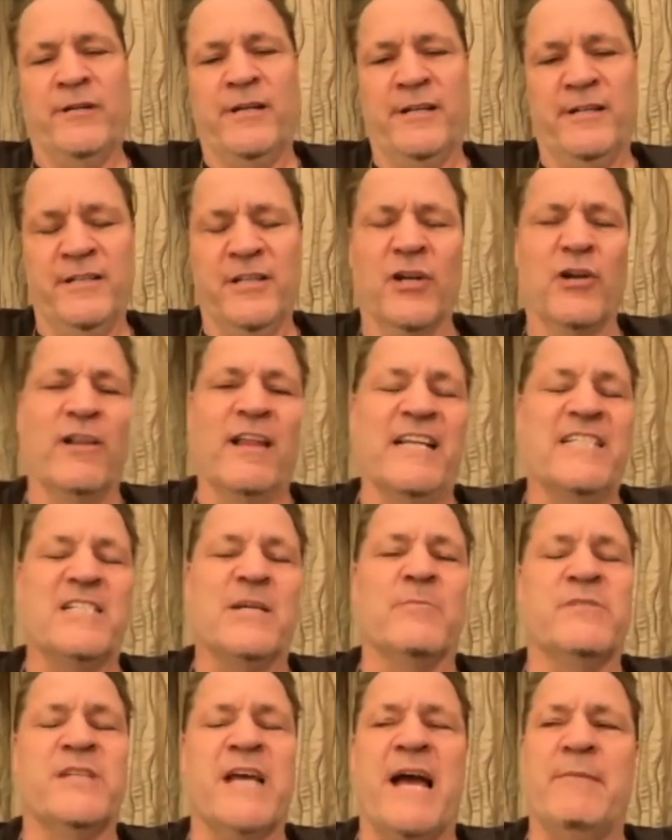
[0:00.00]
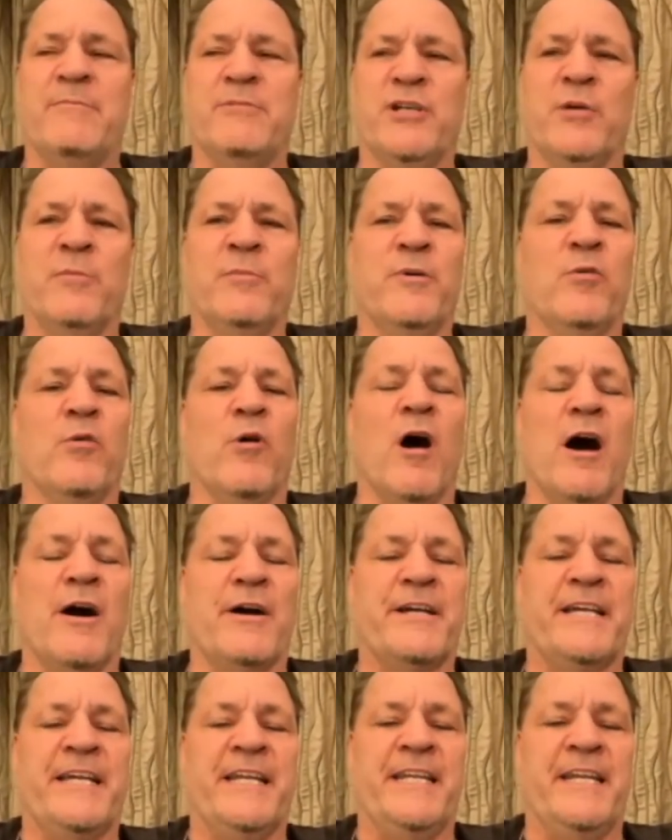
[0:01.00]
And like sometimes he'll be
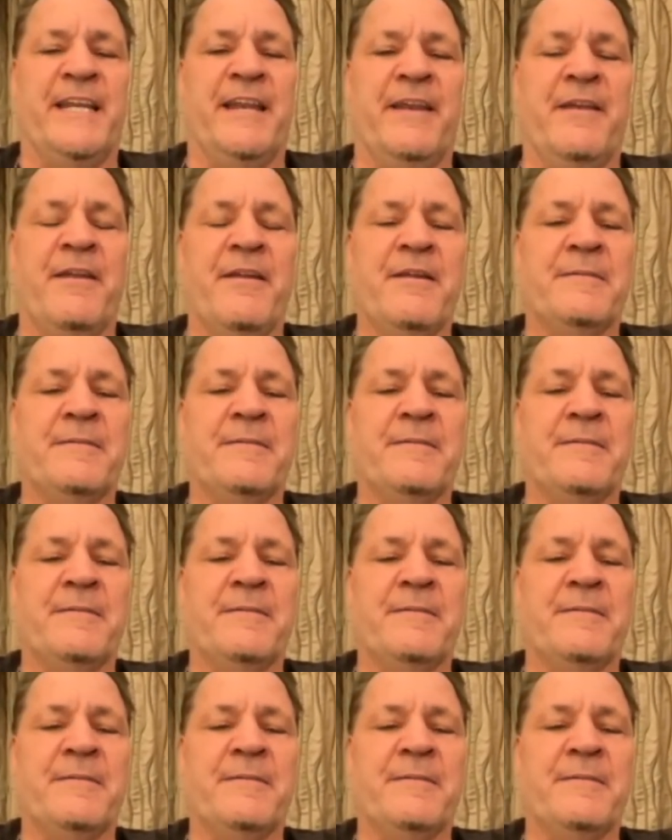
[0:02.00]
walking, and